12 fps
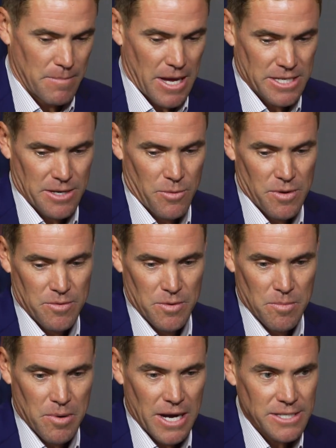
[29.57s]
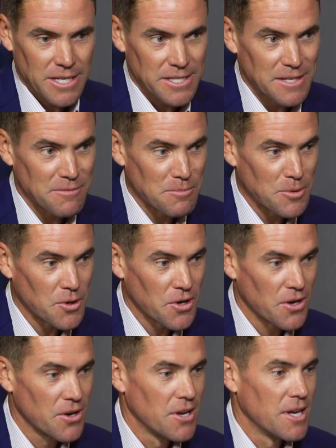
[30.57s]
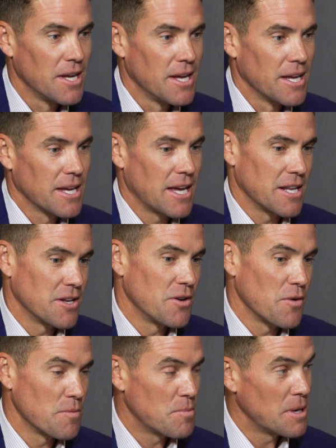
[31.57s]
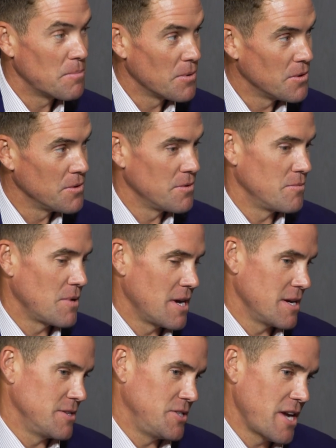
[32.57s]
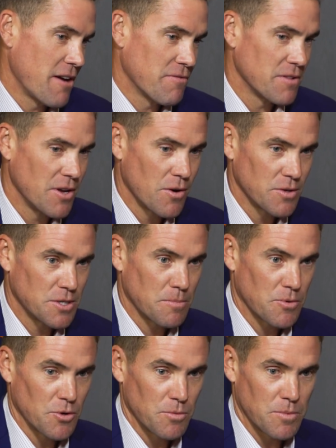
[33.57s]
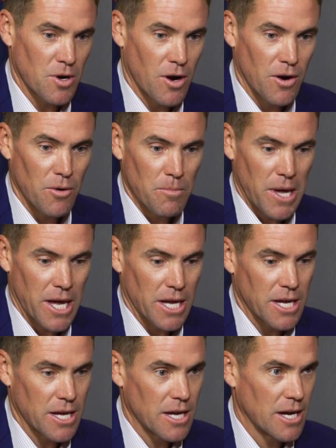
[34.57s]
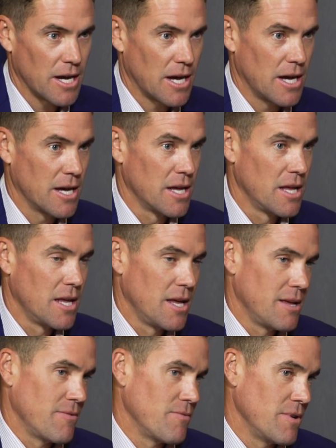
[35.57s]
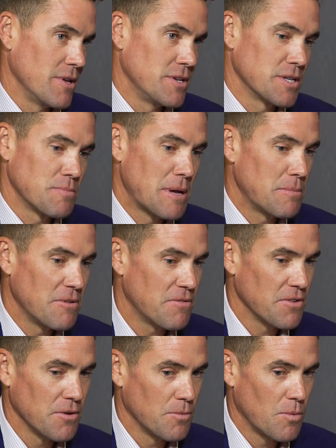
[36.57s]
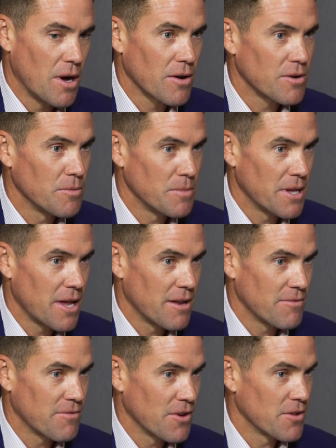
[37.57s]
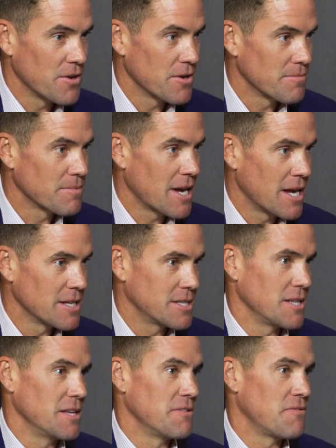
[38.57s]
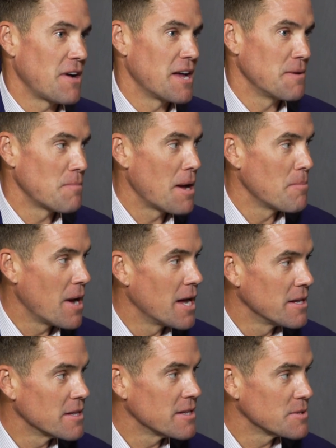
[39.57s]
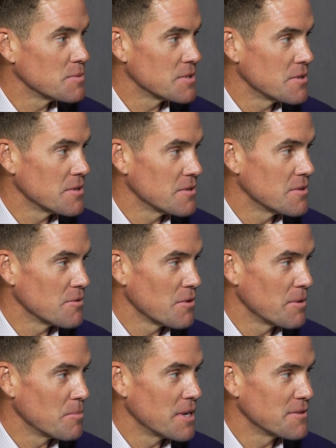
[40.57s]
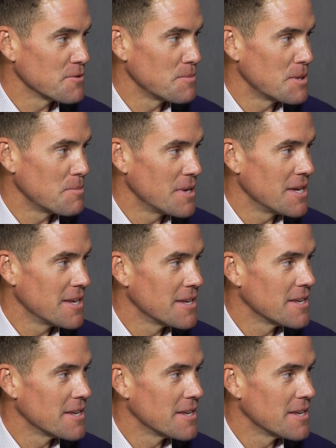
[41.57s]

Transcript: As I went through the process even more, getting to know the people, Jeff and the ownership group, Carl, Meg, really just made me feel welcome and further kind of solidified in my mind that this was the right place for me to be.